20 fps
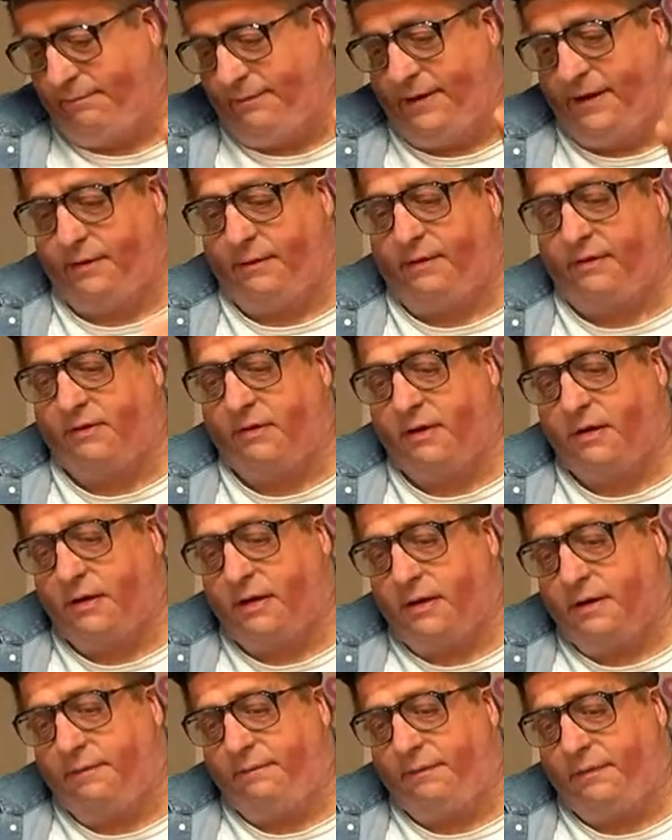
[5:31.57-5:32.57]
Anyways.
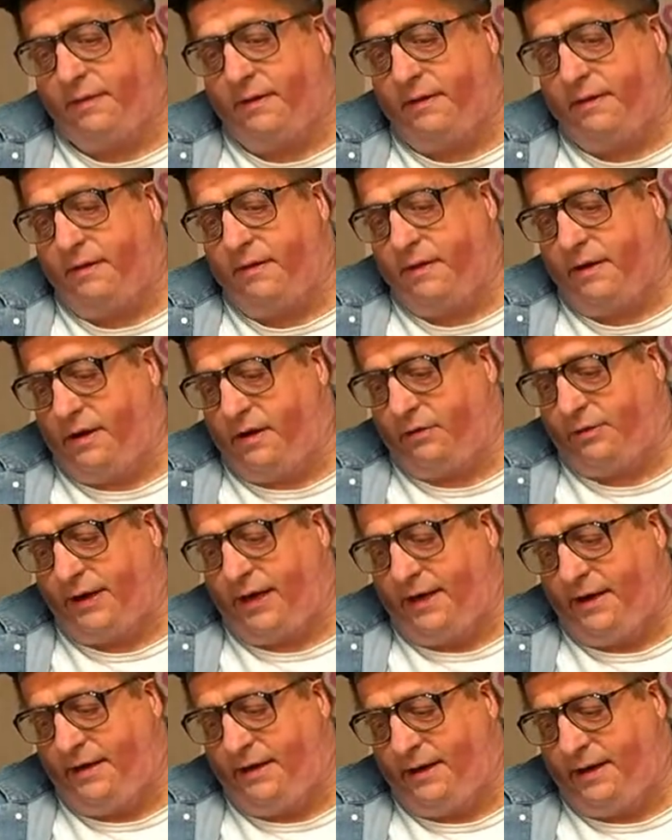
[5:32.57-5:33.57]

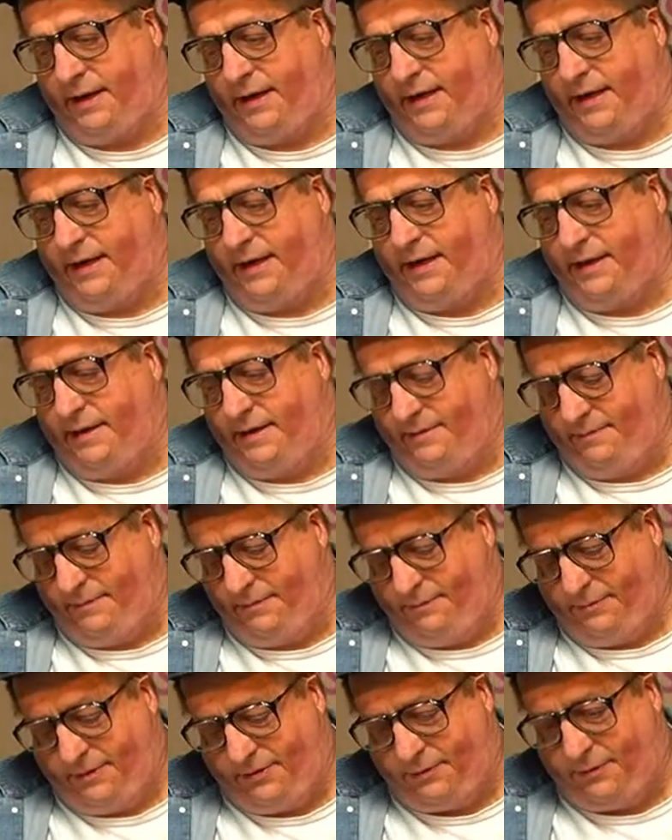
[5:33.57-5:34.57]
Okay.
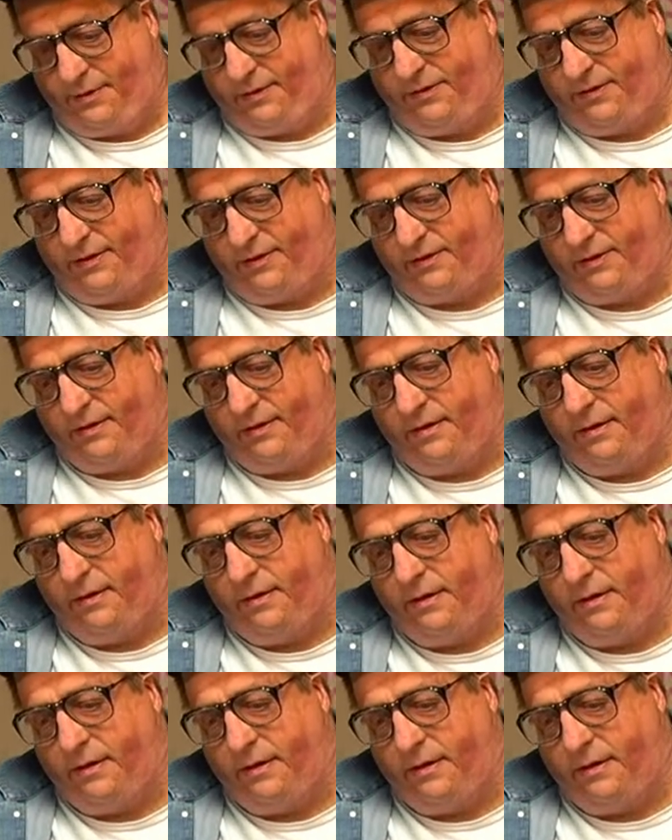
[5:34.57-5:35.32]
Which one is this?